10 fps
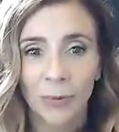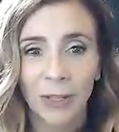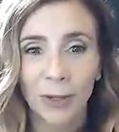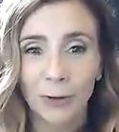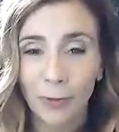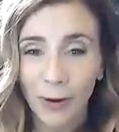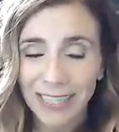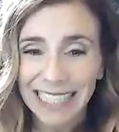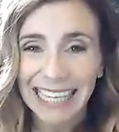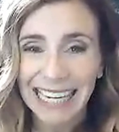We look
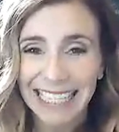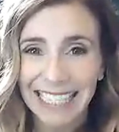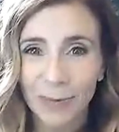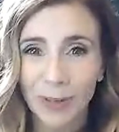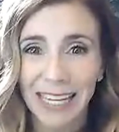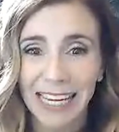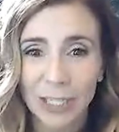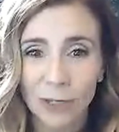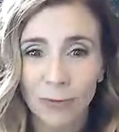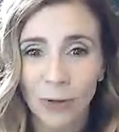forward to connecting with
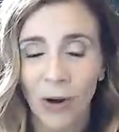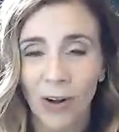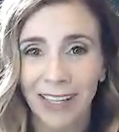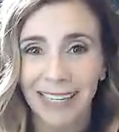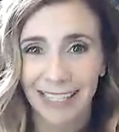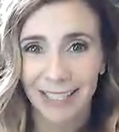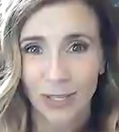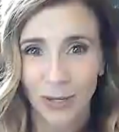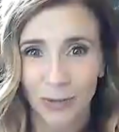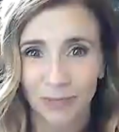each of you all again
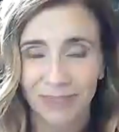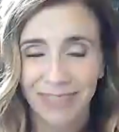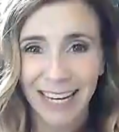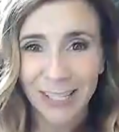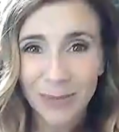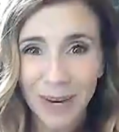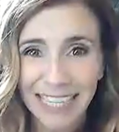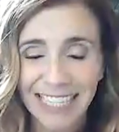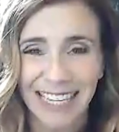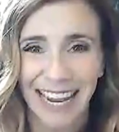soon. Thanks so
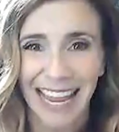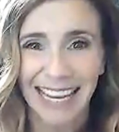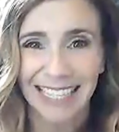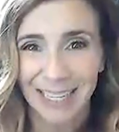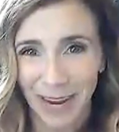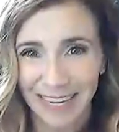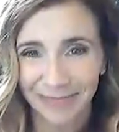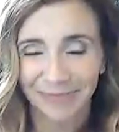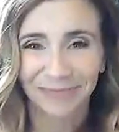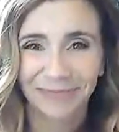much, and
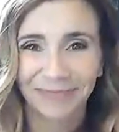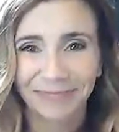goodbye.